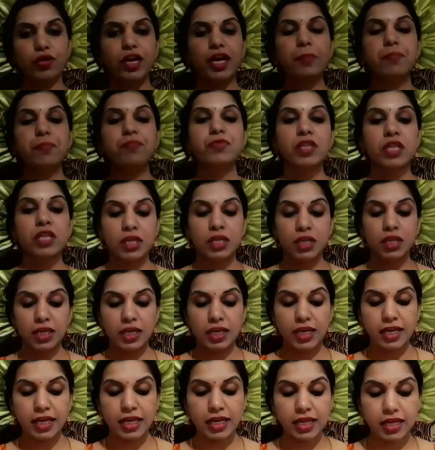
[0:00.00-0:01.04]
Okay.
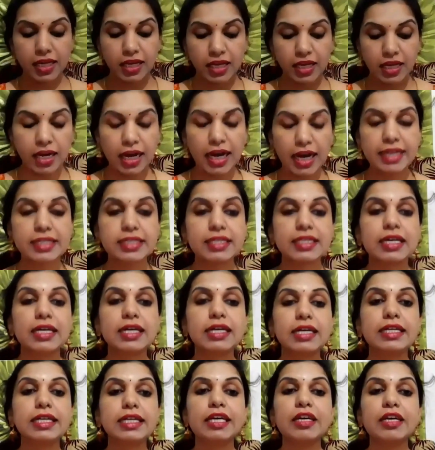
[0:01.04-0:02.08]

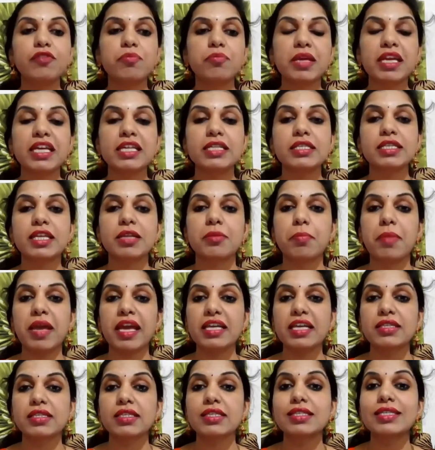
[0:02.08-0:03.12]
Assertive means it
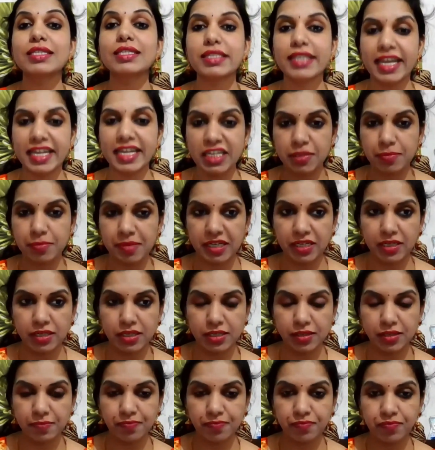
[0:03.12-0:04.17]
makes a
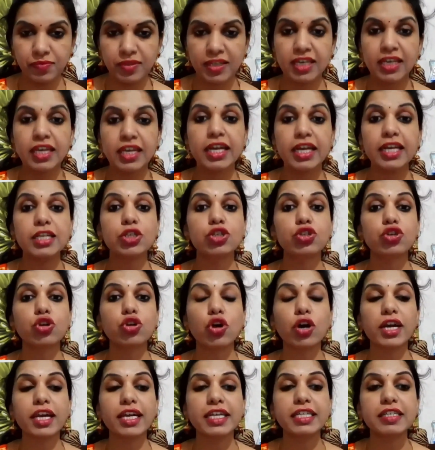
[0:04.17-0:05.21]
statement.
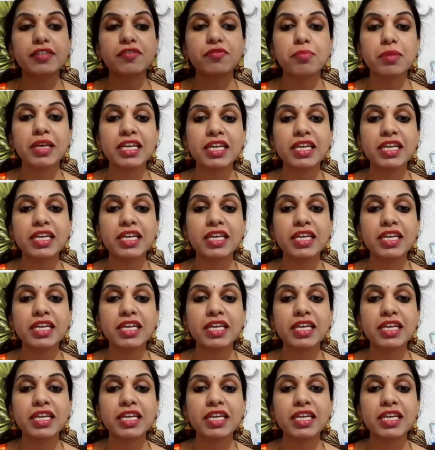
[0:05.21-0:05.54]
Interrogative